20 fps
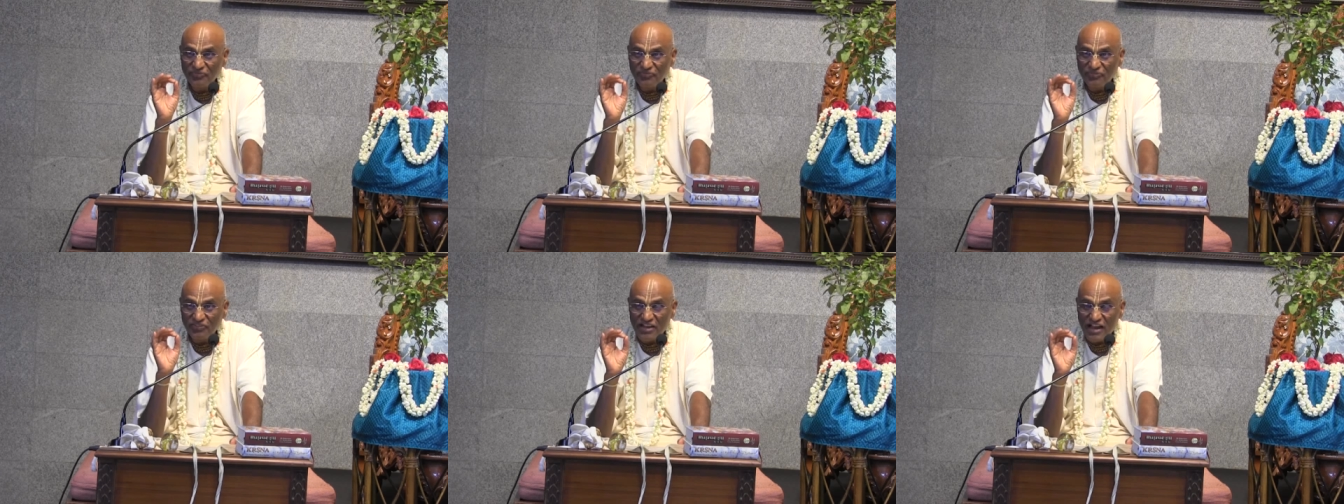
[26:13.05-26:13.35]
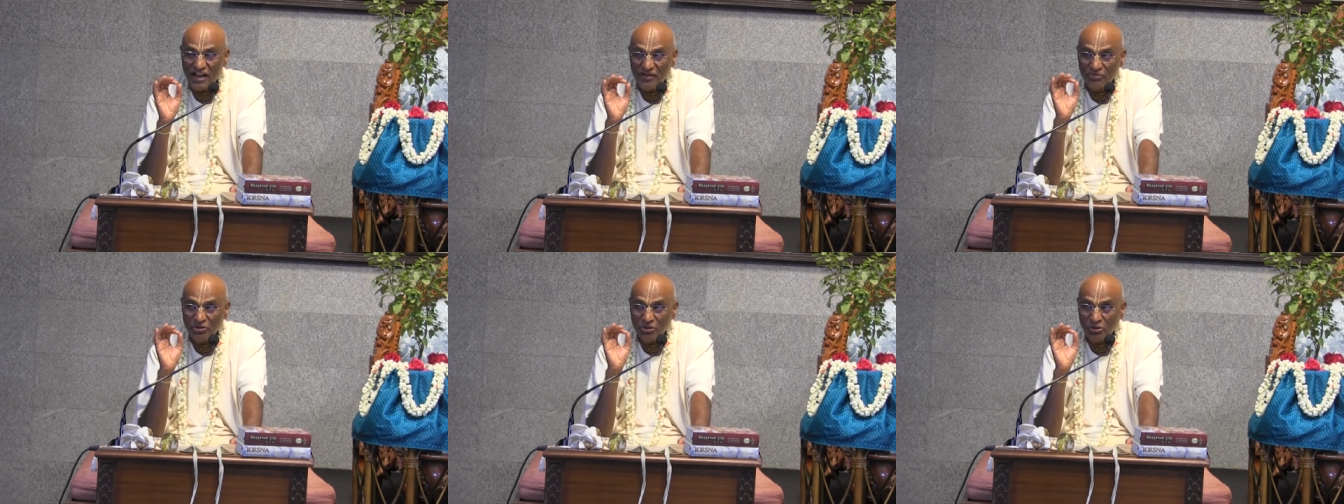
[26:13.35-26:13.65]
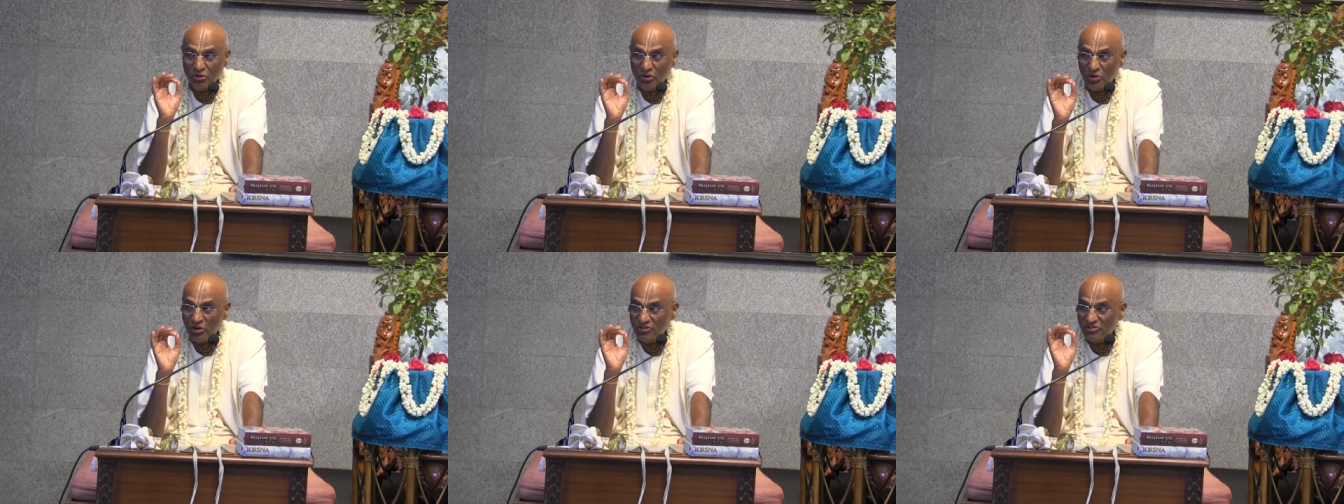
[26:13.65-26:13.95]
We have to
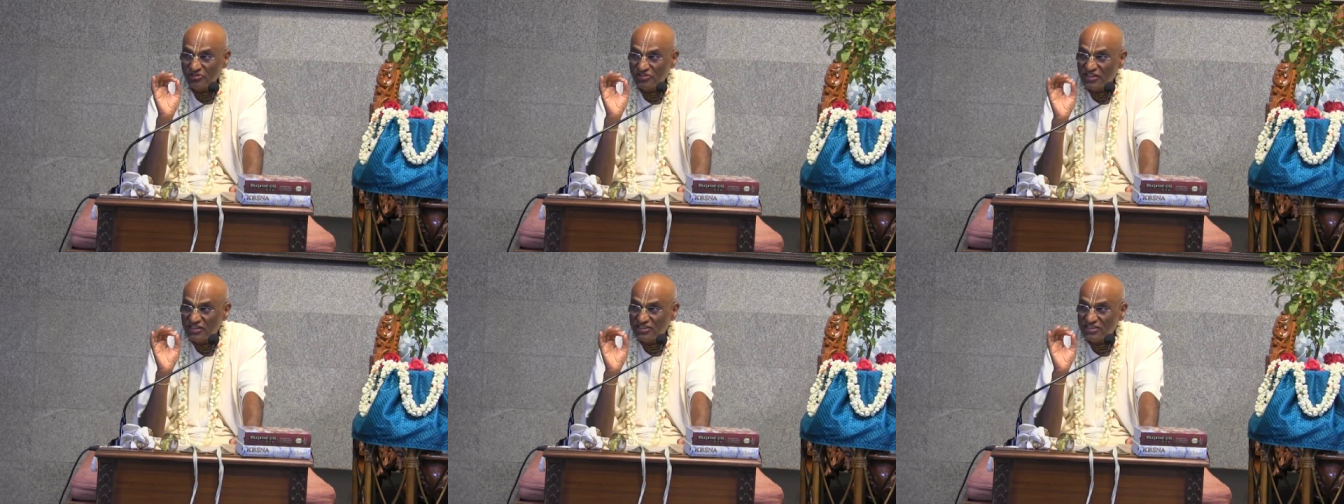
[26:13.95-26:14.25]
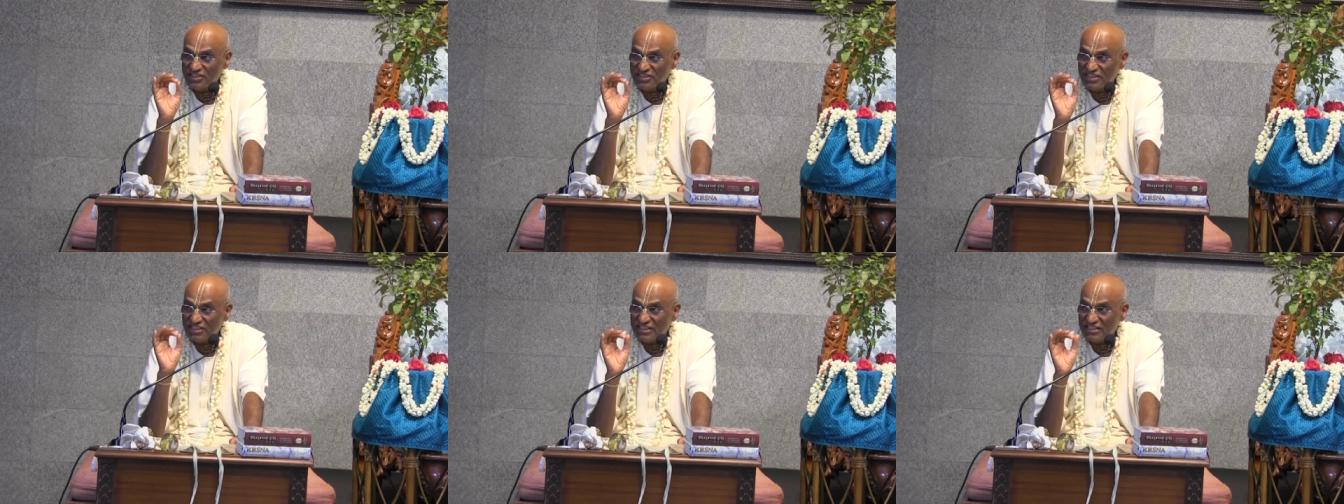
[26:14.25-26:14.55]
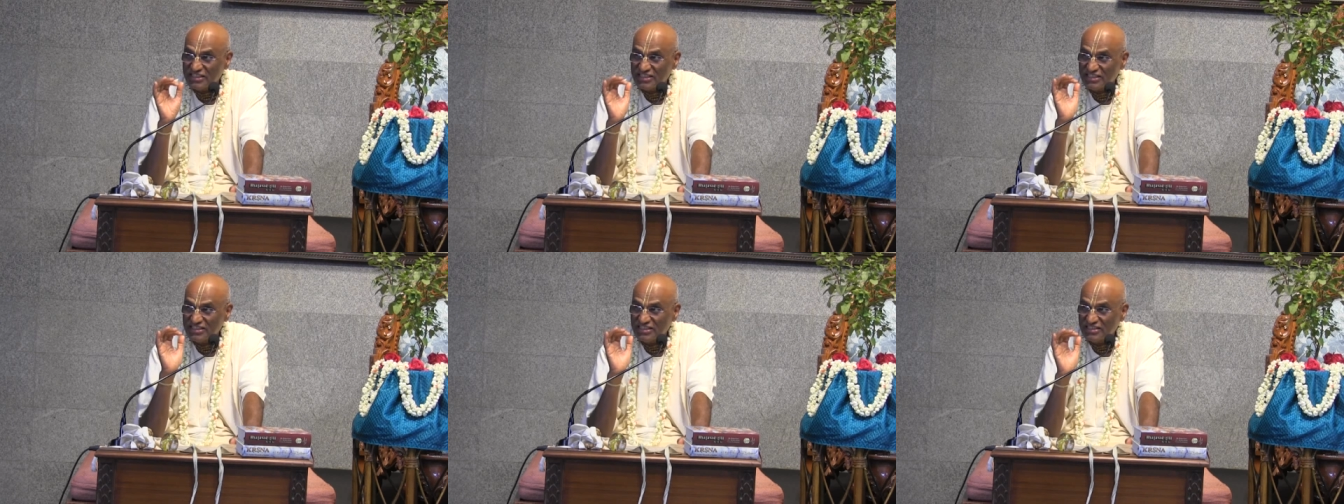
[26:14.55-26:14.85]
cross that
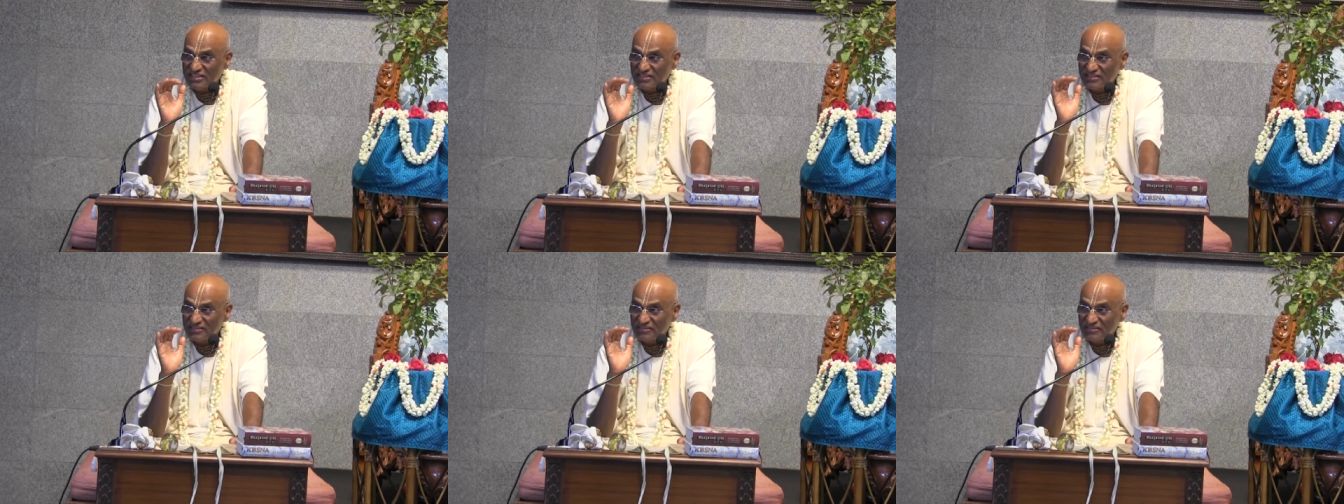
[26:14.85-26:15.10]
stage.